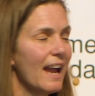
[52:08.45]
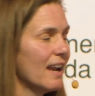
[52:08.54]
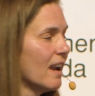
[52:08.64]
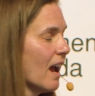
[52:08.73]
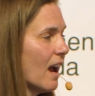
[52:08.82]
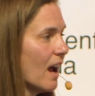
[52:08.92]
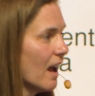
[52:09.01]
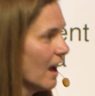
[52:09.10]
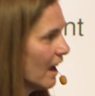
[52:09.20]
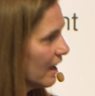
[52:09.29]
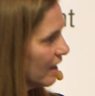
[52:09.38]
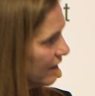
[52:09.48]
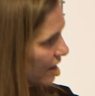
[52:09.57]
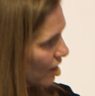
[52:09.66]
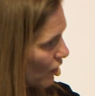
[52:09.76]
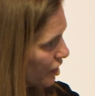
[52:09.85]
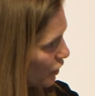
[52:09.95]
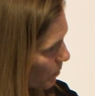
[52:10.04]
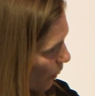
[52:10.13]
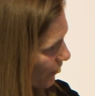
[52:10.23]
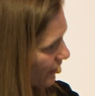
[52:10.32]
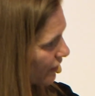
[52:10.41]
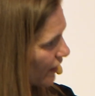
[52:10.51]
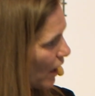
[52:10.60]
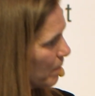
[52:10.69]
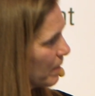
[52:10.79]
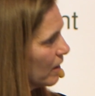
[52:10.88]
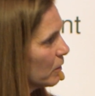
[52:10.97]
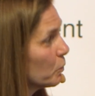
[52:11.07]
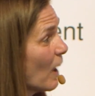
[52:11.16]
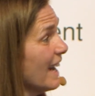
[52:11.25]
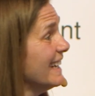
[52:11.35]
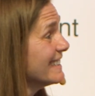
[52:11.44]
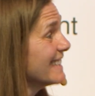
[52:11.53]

And Nanon, you brought this up. Write it